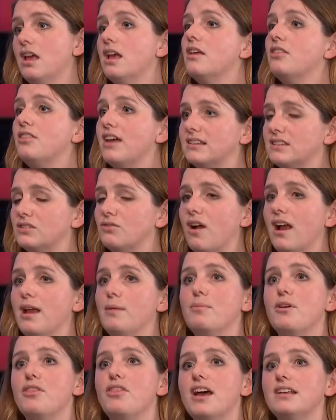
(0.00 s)
That's right,
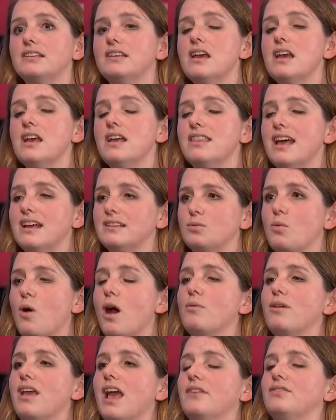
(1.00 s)
but that's why
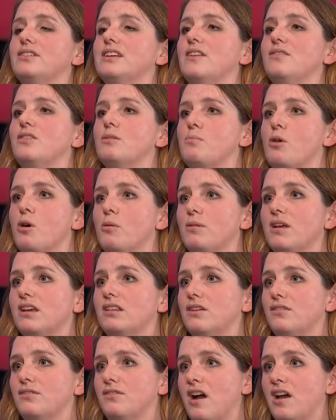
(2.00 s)
we have to give the public
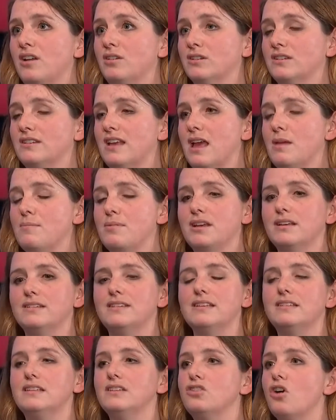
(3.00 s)
the final say, because
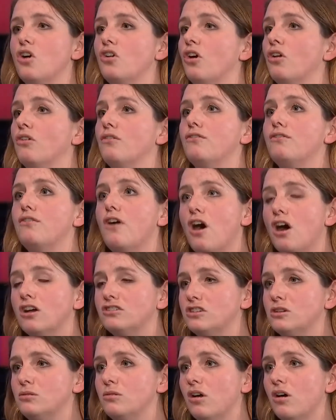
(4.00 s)
this has gone on far
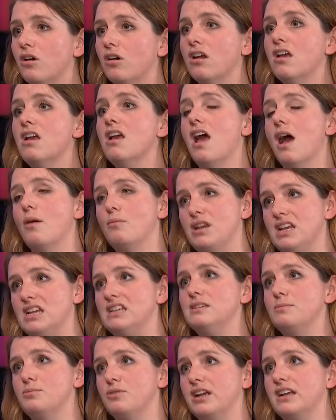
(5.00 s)
too long and we need
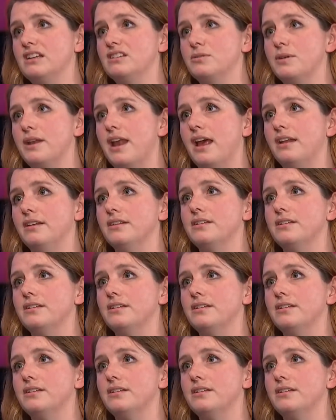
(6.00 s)
to bring it to an end.